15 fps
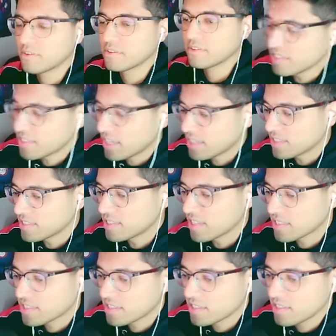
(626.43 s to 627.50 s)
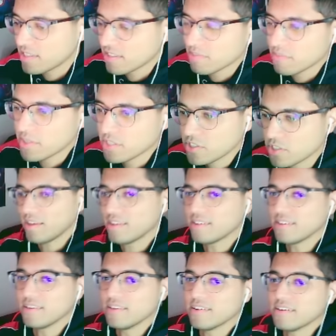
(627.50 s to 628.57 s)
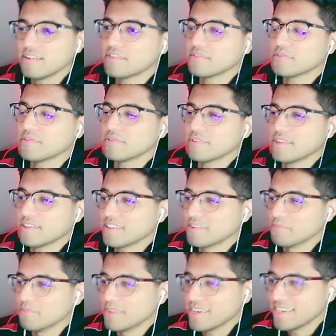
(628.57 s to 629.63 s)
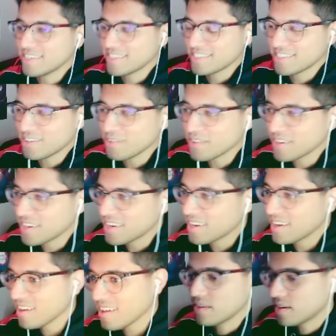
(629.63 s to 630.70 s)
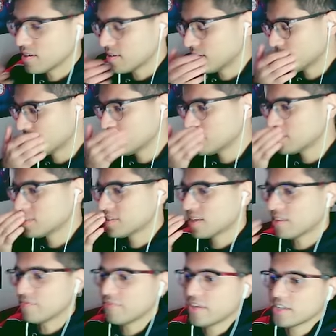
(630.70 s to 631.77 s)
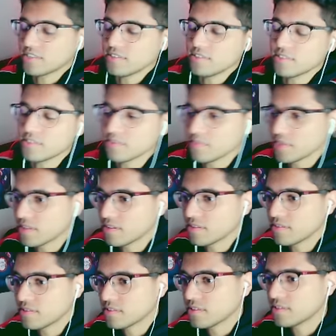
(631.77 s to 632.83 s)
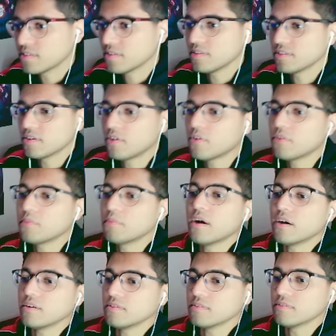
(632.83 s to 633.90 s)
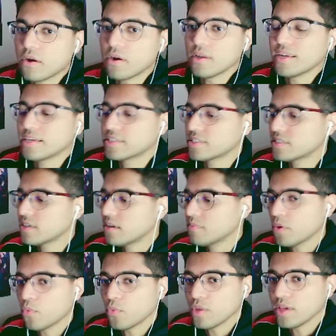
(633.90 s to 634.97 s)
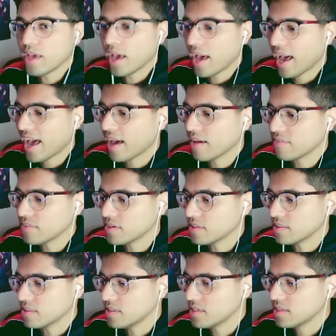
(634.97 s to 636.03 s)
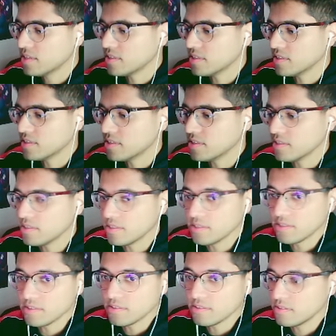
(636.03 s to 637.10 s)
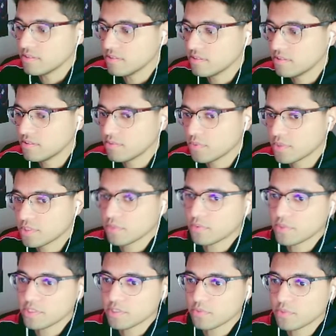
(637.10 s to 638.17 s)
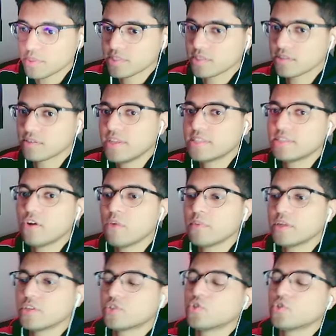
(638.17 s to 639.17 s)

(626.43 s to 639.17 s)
Is that the zesty Gilgamesh? Hey, yo, Gilgamesh? Okay. Yeah, Gilgamesh is like a fashionista, man. He's a whole model. All right, next up, we have the... What is it? Fade Zero Opening